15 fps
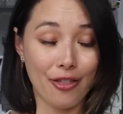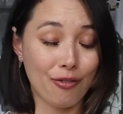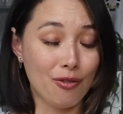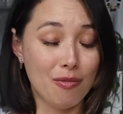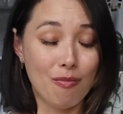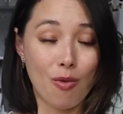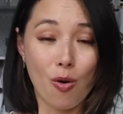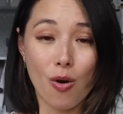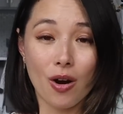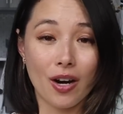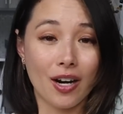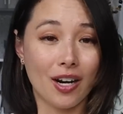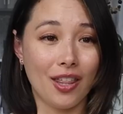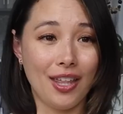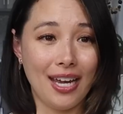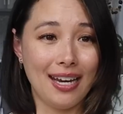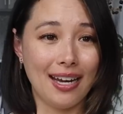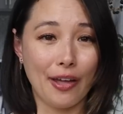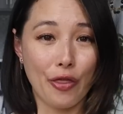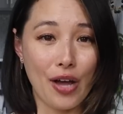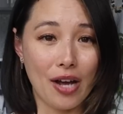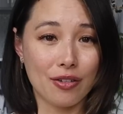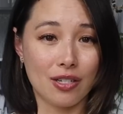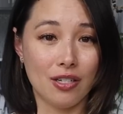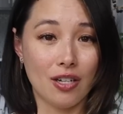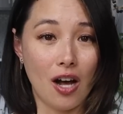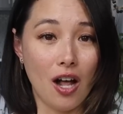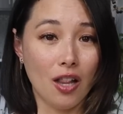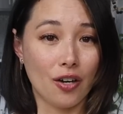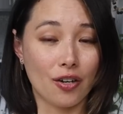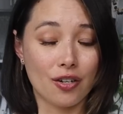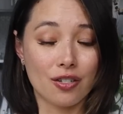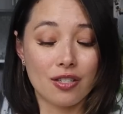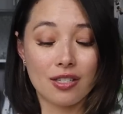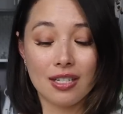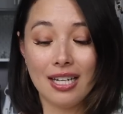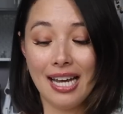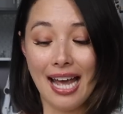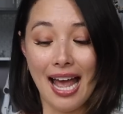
threw more than $1,000